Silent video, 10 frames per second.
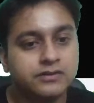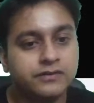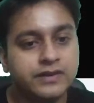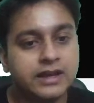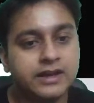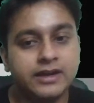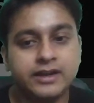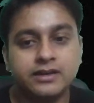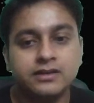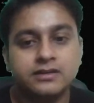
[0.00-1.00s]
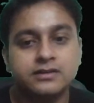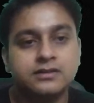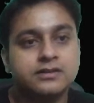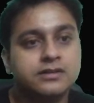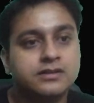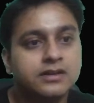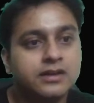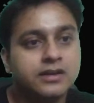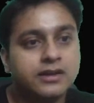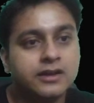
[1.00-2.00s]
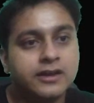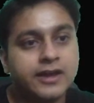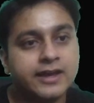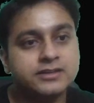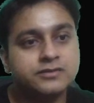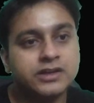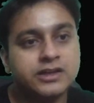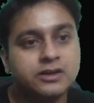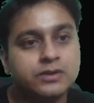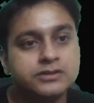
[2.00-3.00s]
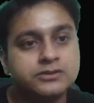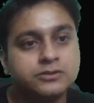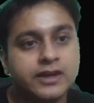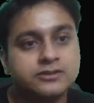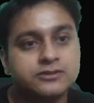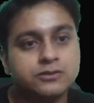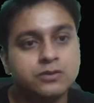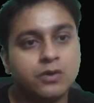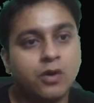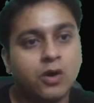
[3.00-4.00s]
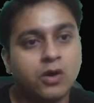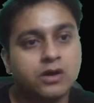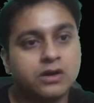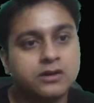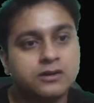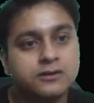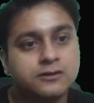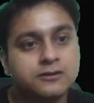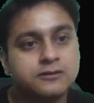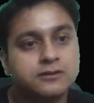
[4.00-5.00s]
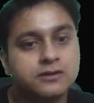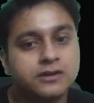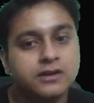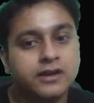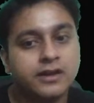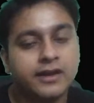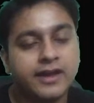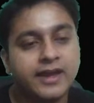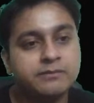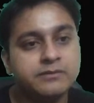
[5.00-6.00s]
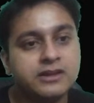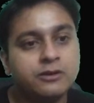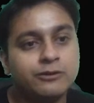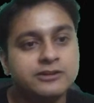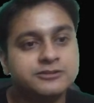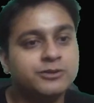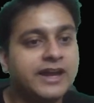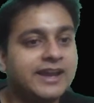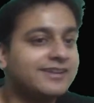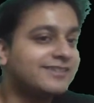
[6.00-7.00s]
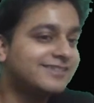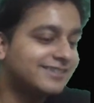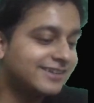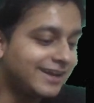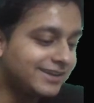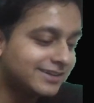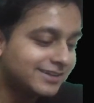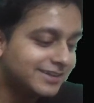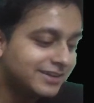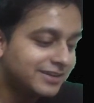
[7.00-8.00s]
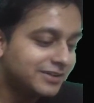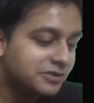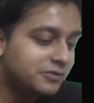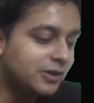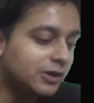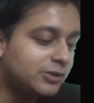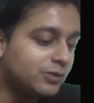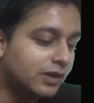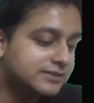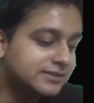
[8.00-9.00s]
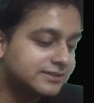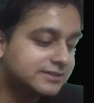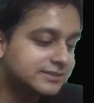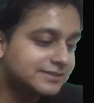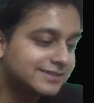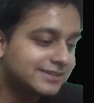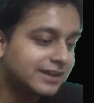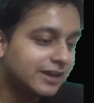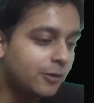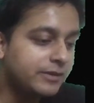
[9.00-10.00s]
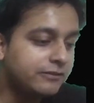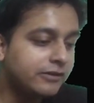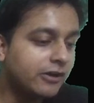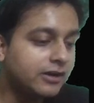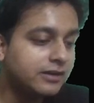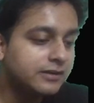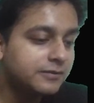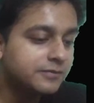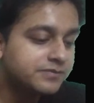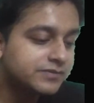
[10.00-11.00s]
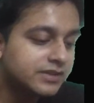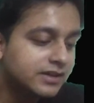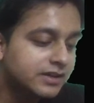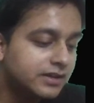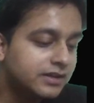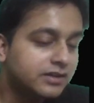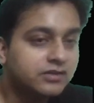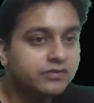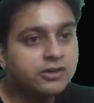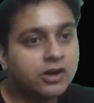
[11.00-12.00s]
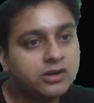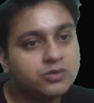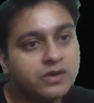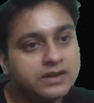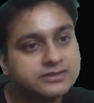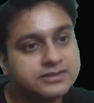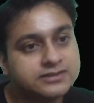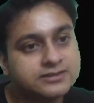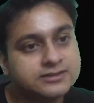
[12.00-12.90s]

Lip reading: we are getting x1 equals to x2 or m equals to n, right? We got two answers. How many we got? We got two answers.